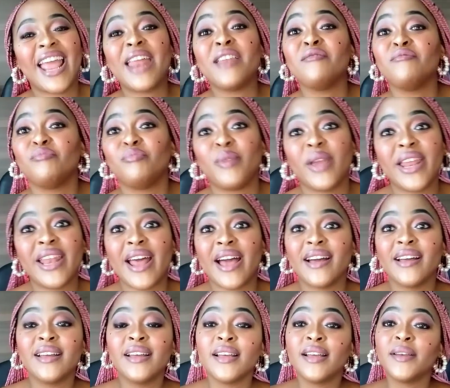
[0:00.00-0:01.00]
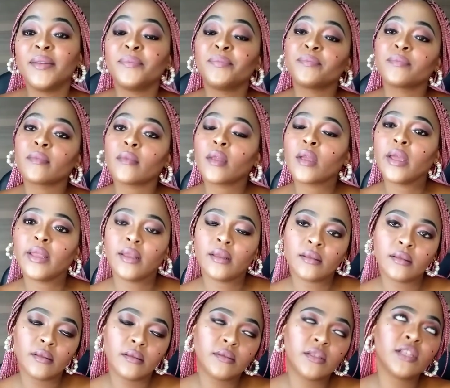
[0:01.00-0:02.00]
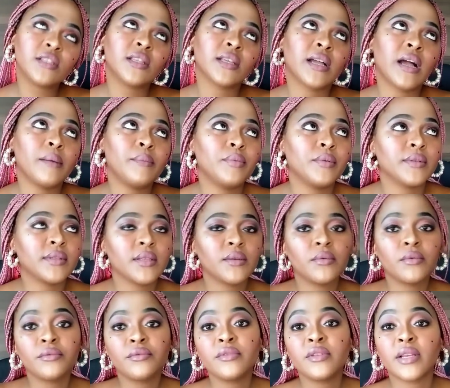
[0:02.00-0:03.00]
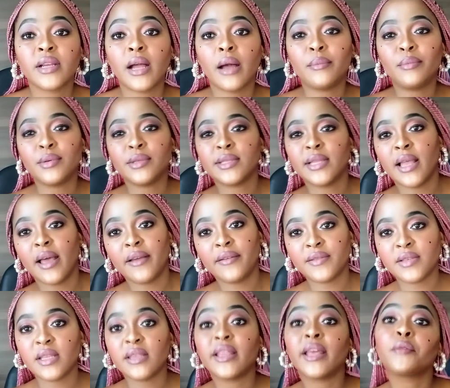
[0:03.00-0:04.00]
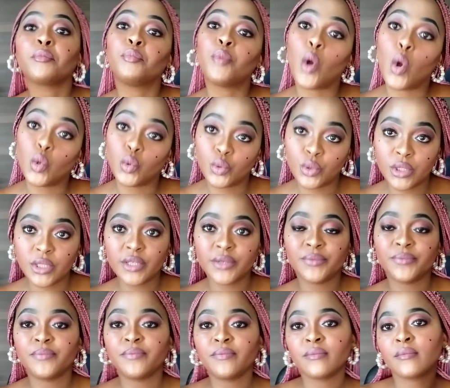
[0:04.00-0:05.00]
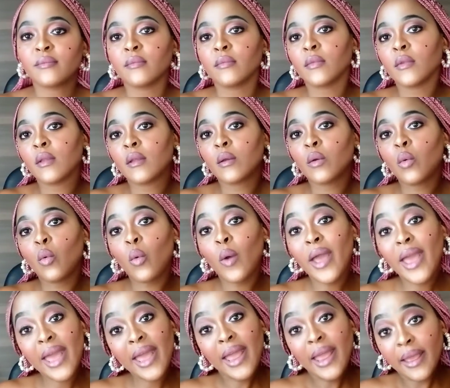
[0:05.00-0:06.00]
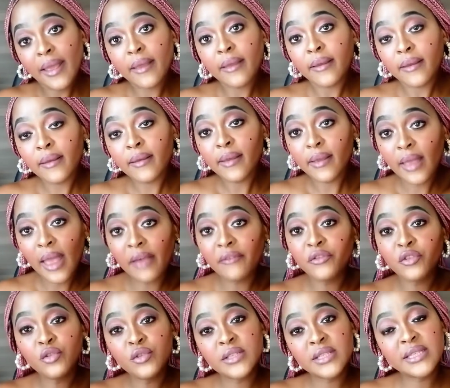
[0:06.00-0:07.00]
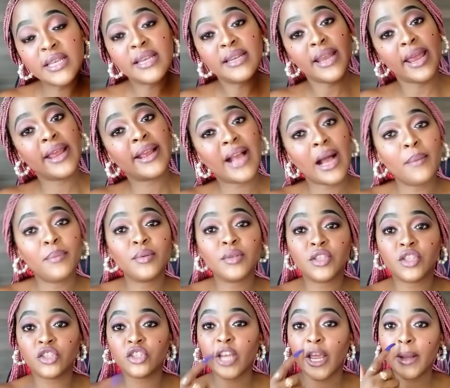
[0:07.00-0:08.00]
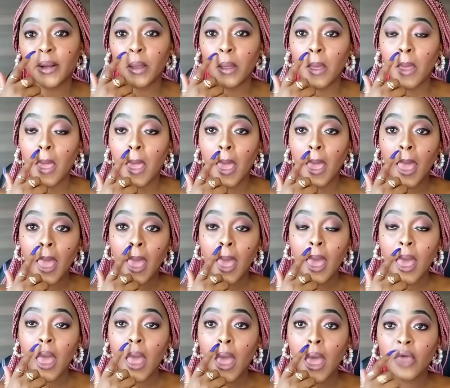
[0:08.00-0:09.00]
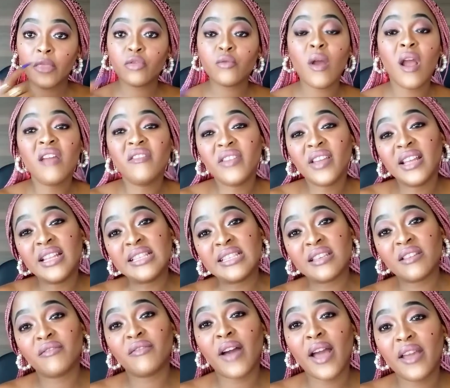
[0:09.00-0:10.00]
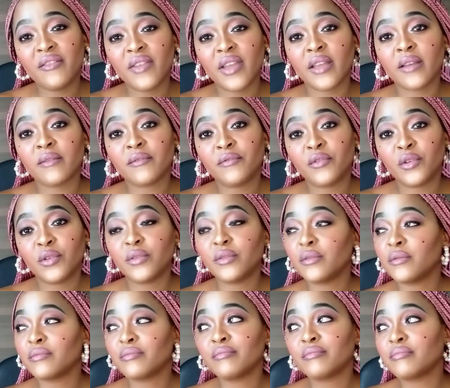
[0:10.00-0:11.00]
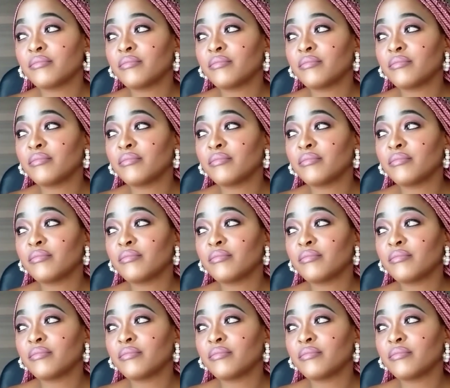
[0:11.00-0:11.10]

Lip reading: and better. Okay, just the couples. It will ruin the couples' lives. That post. Where have you seen a couple's channel thriving and surviving for